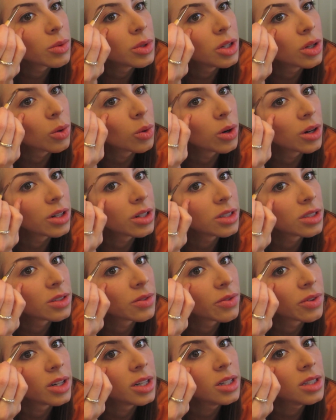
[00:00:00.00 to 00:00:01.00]
3/4
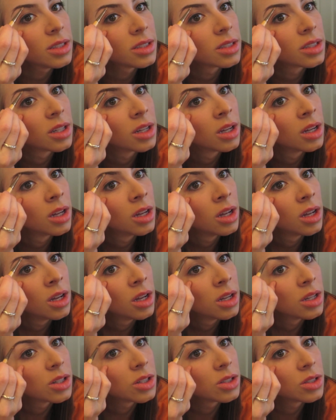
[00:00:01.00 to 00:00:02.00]
first.
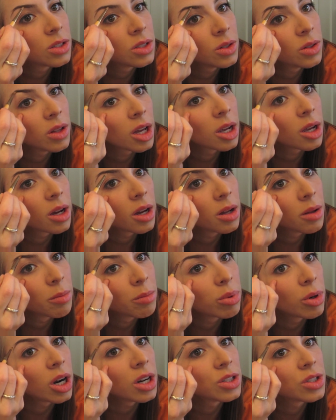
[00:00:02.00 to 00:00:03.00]
Just do like
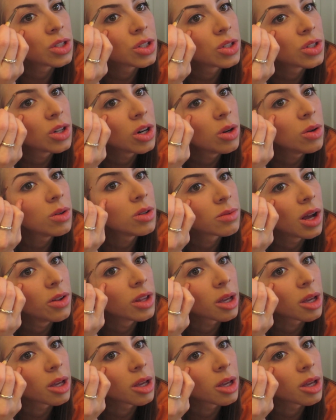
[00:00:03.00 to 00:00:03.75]
brush stroke.